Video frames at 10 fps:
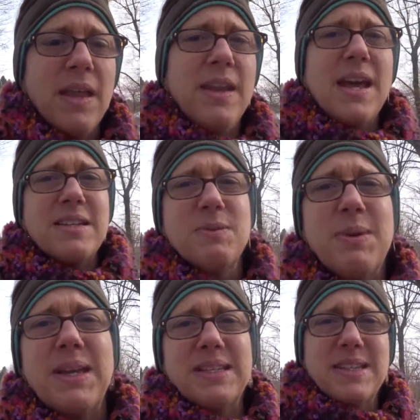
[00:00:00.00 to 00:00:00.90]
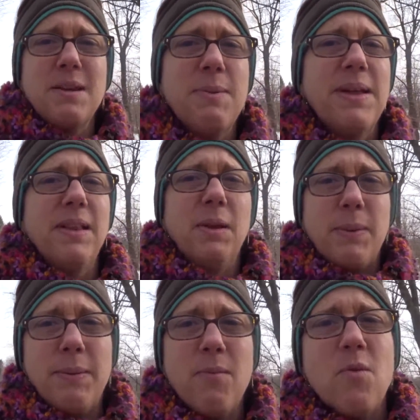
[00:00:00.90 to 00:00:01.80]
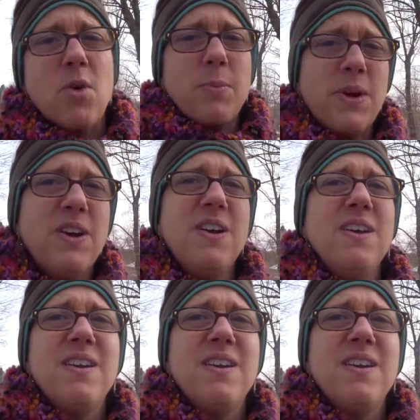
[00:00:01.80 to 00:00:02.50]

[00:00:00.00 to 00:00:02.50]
Next week it's going to be a little bit warmer.